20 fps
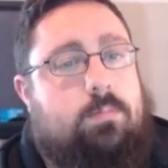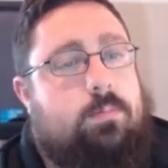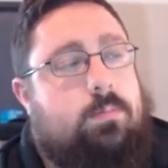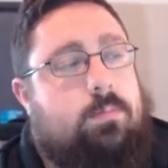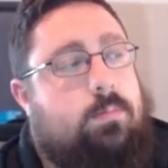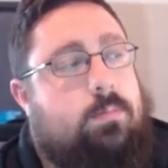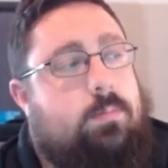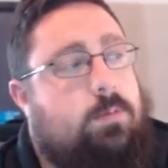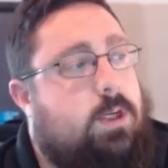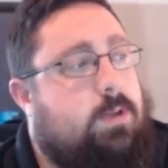
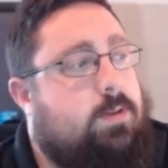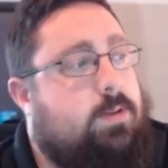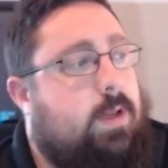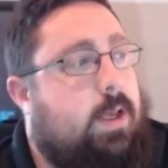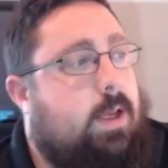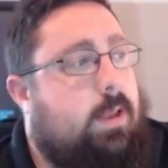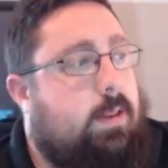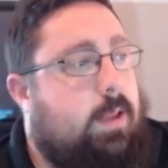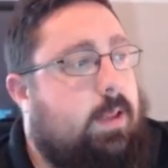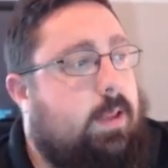Just like
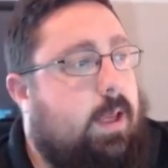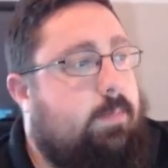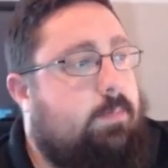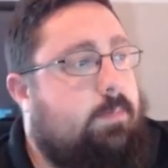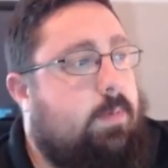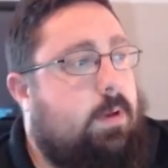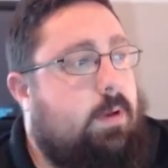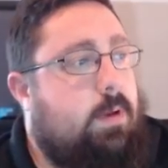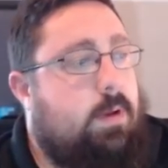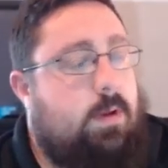that.
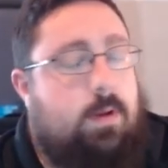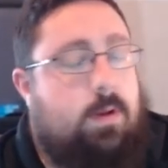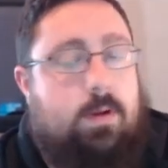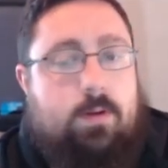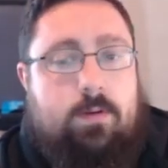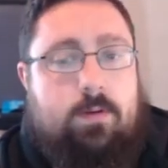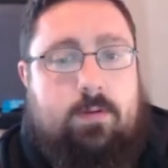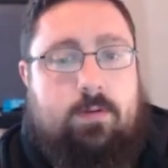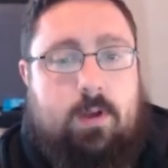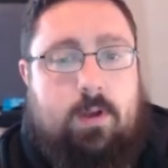
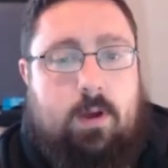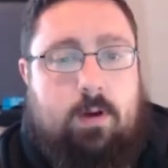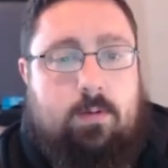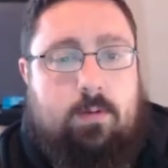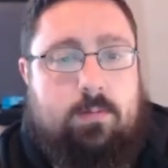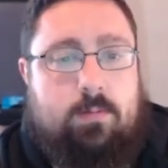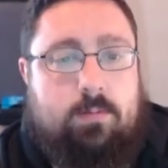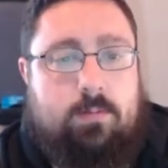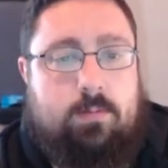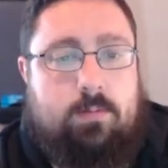So,
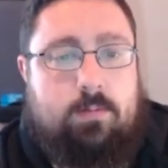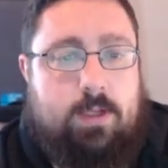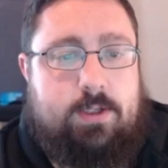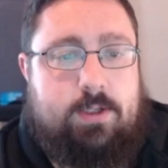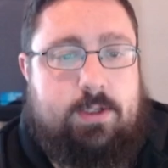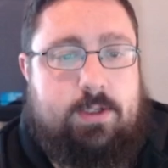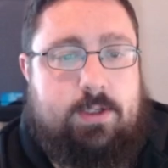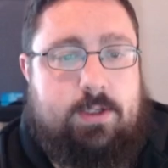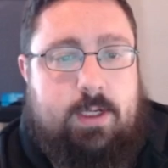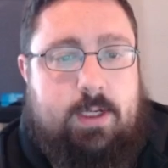as you can
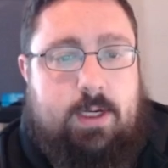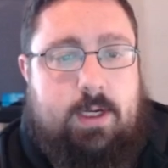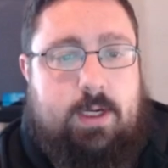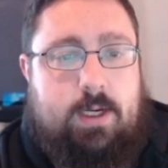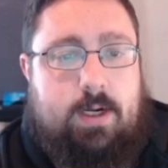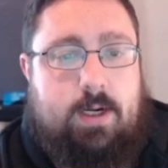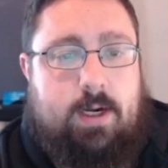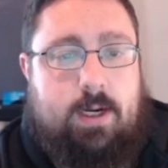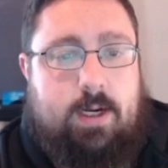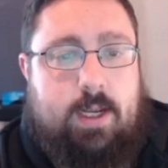see here,
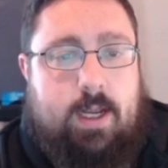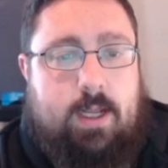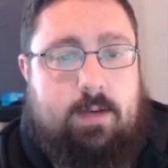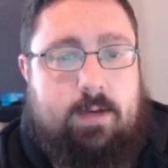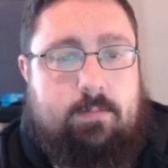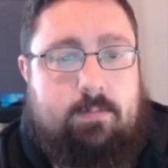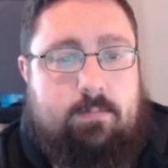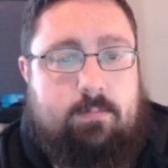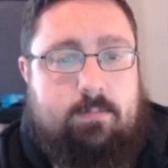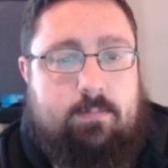I got
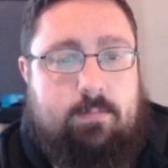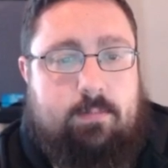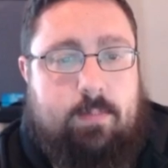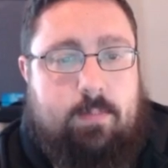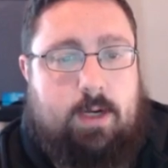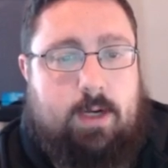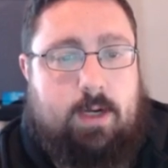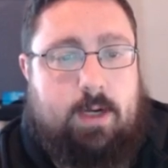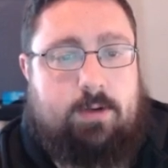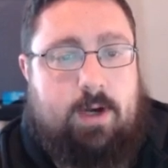
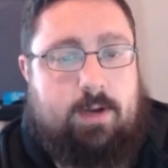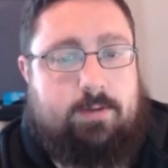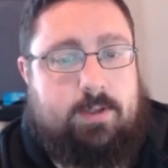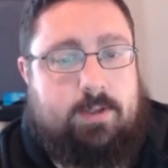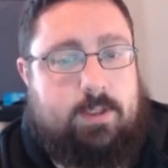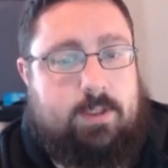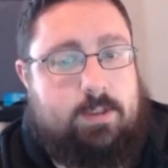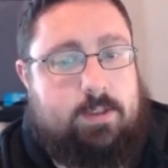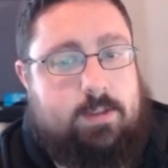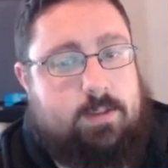mock drafts
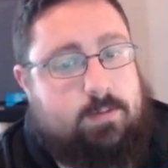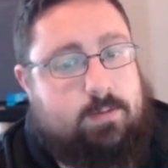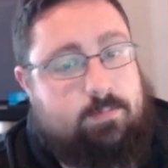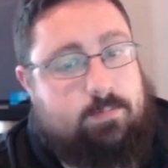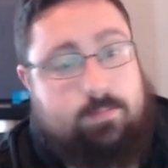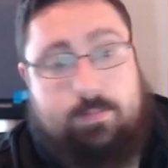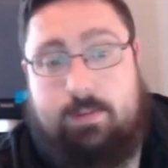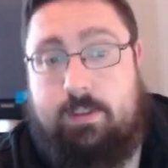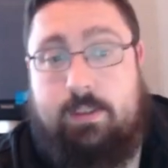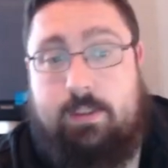because,
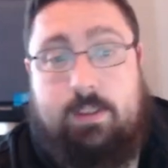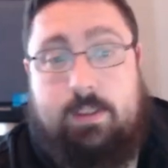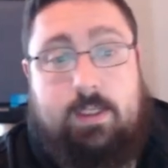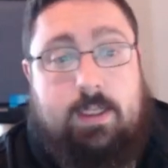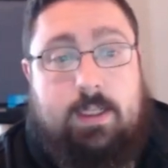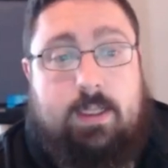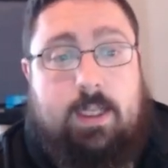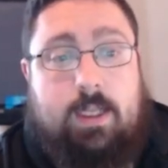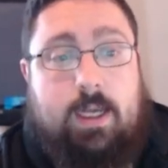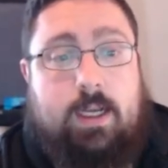
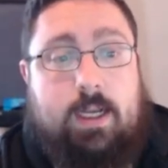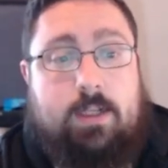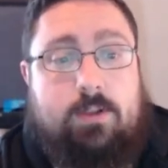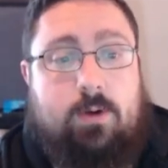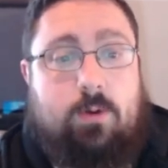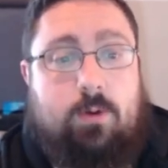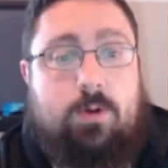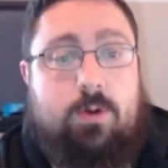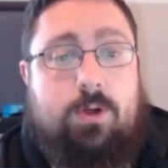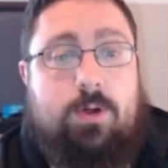like I
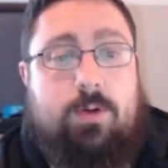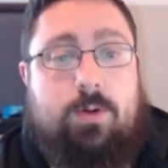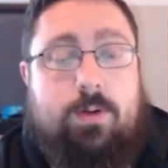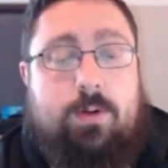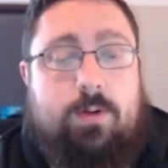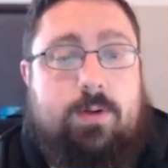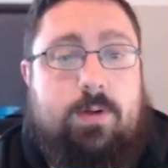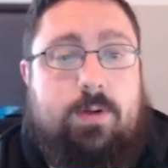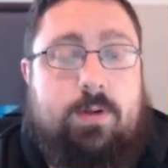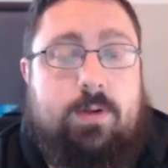told you
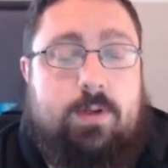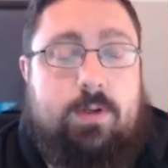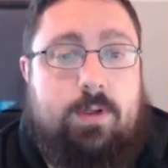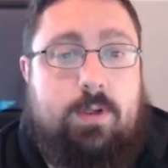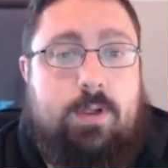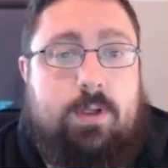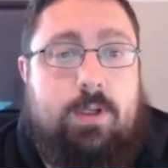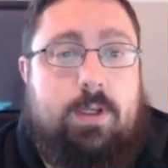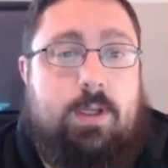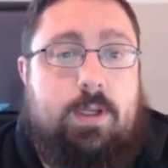
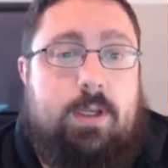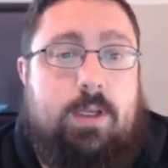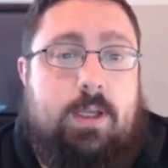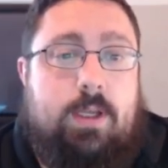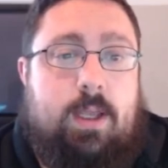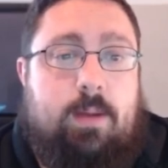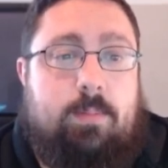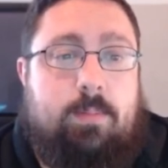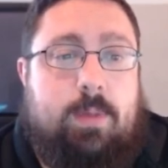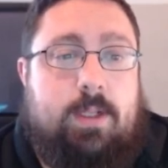
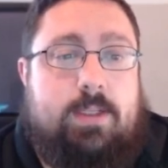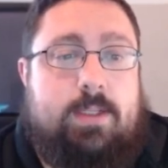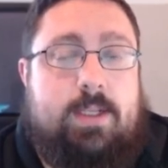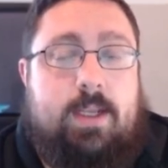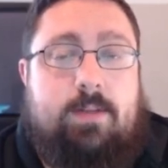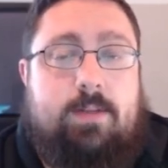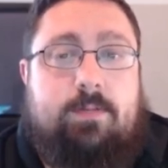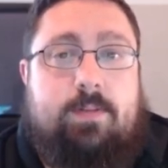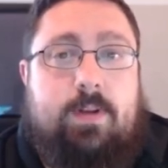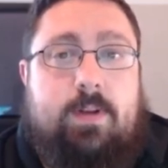in
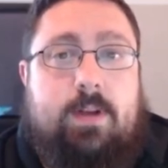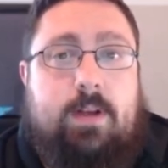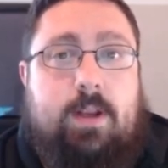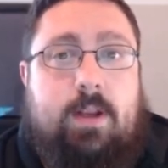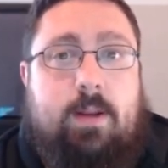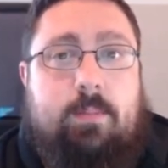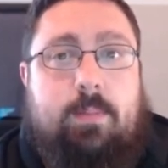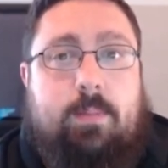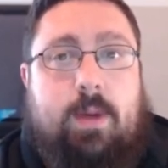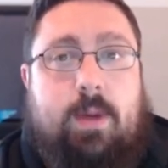
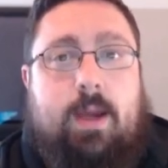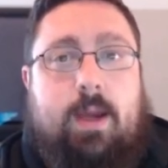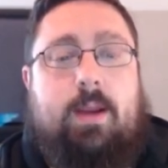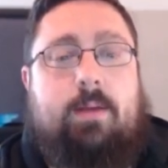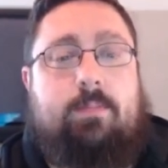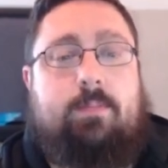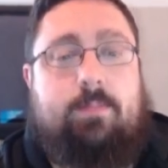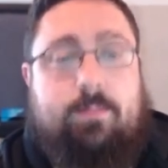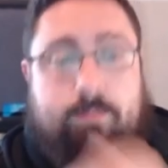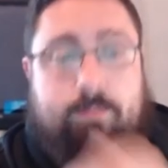my
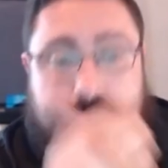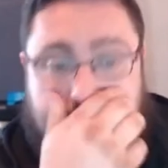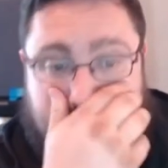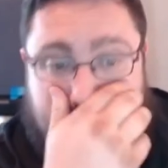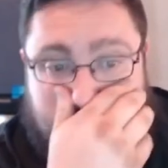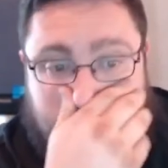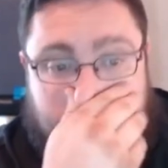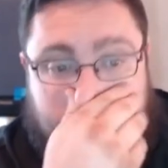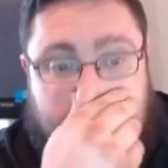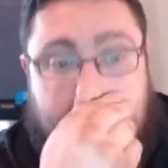
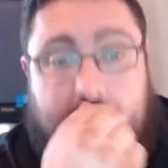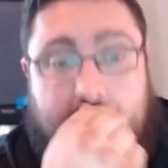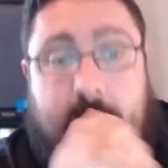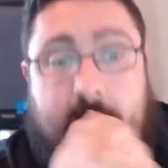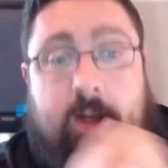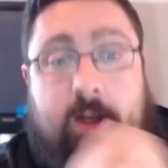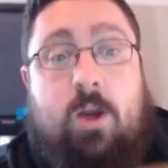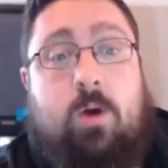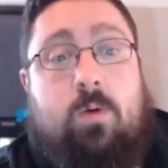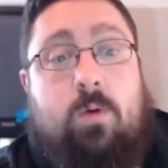
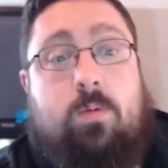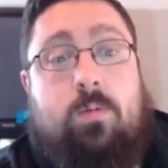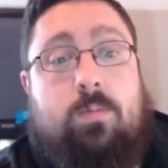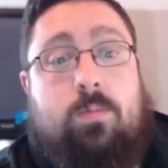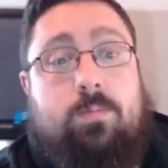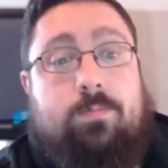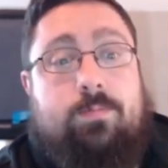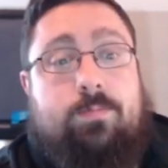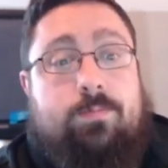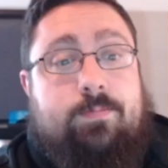video,
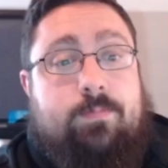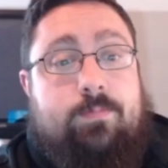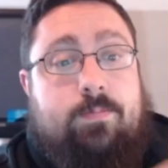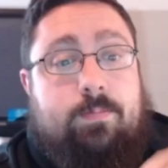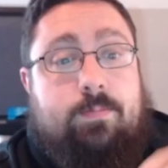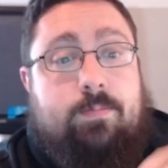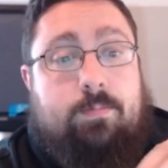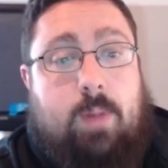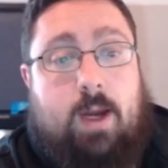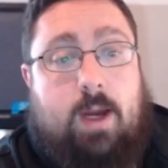
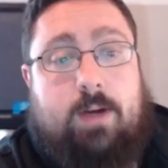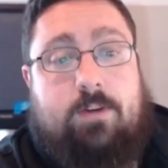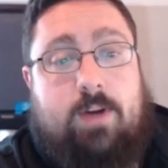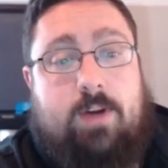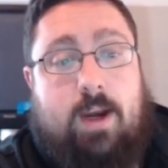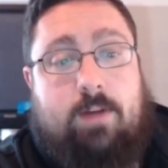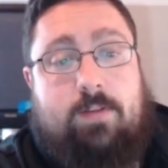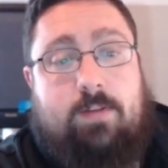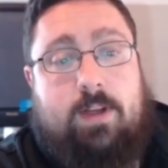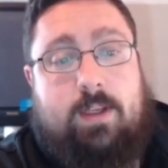mock
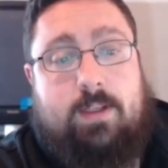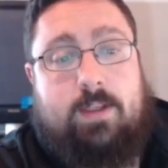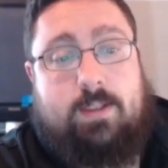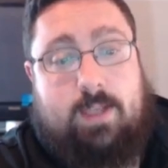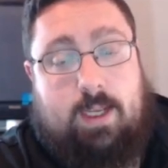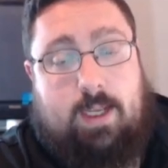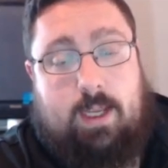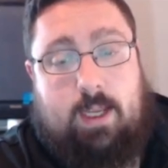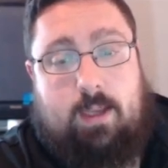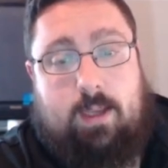drafting is
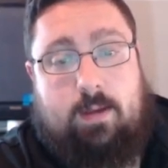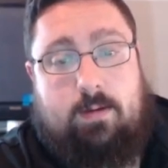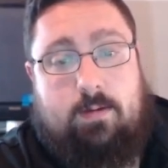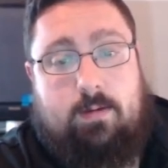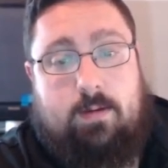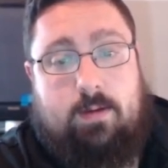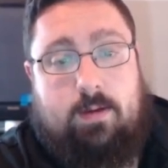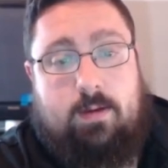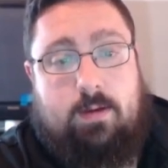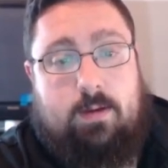key.
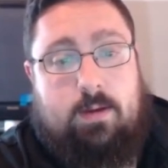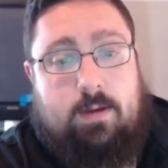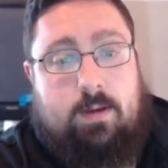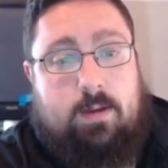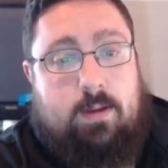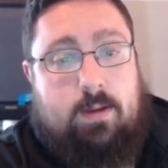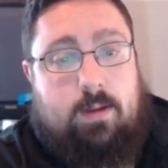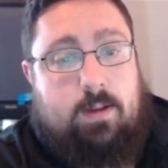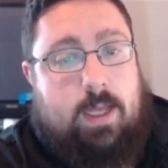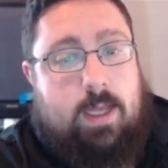
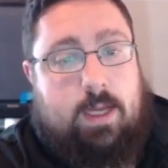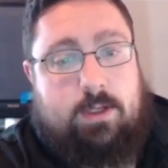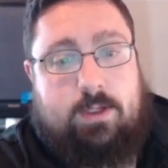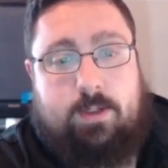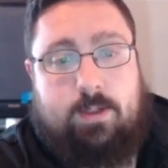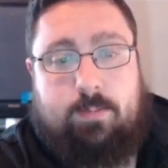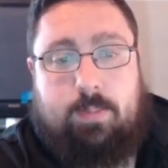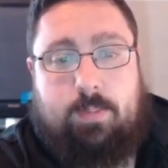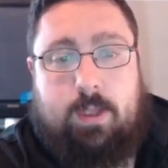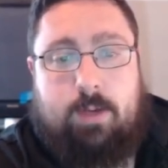Allows you to
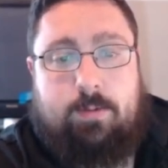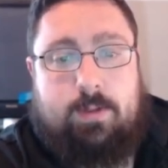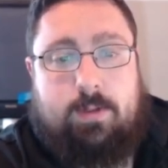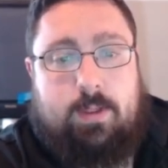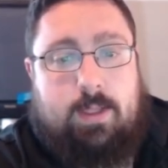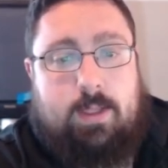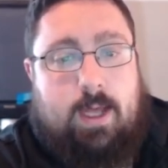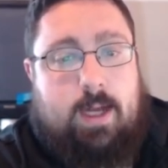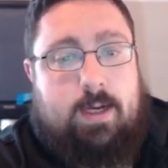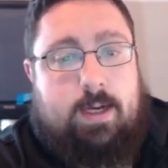play with a
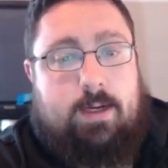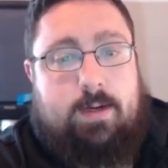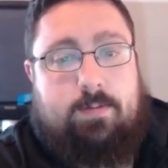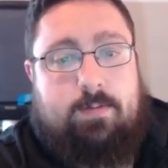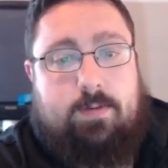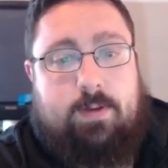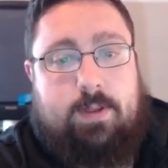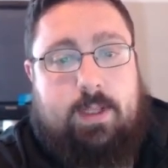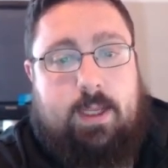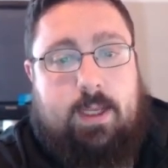lot of
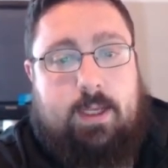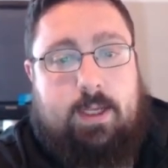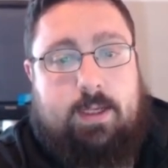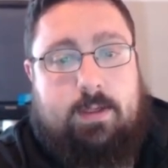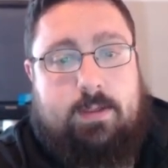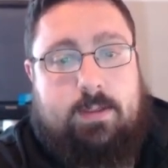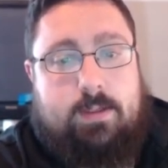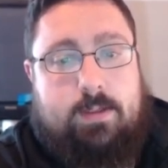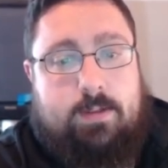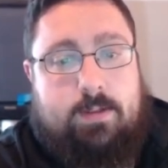different things.